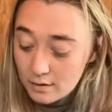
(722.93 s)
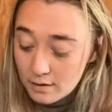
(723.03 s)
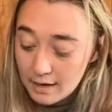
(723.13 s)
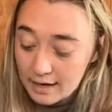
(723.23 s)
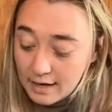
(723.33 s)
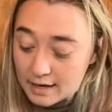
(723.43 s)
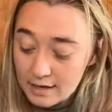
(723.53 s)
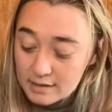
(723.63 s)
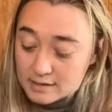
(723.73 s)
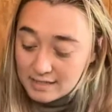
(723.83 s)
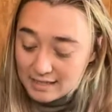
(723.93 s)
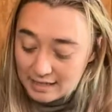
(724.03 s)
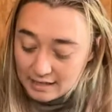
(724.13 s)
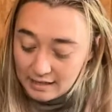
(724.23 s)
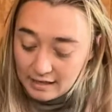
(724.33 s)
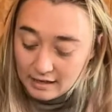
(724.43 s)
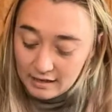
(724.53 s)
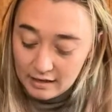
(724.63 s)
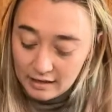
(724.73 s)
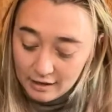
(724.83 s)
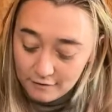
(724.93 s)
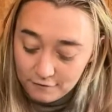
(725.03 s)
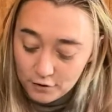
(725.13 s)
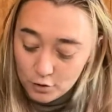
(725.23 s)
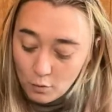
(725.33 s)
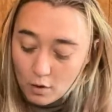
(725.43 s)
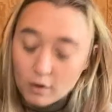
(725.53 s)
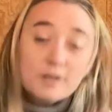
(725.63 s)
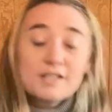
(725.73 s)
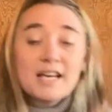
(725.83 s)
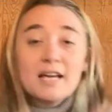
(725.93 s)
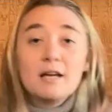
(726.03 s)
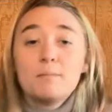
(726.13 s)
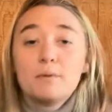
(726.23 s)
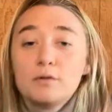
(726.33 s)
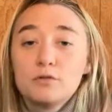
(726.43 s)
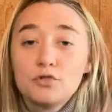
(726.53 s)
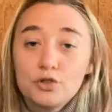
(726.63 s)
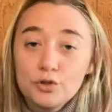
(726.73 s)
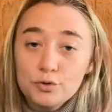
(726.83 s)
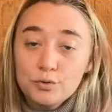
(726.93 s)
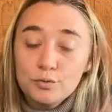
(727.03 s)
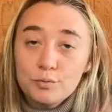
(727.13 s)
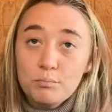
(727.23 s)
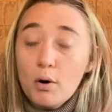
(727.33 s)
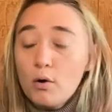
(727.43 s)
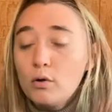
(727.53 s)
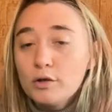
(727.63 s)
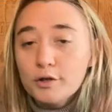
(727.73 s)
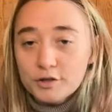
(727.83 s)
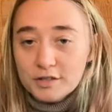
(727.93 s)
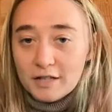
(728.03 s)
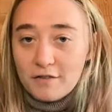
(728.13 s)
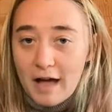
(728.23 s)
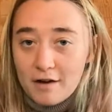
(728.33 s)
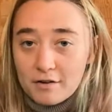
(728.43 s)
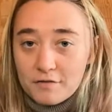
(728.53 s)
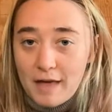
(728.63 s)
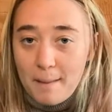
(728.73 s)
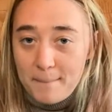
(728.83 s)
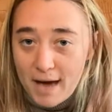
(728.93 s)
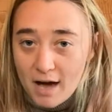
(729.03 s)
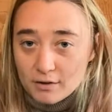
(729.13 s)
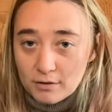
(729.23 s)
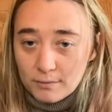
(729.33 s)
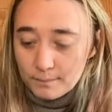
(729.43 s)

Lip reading: And if you aren't able to pull yourself out of that pattern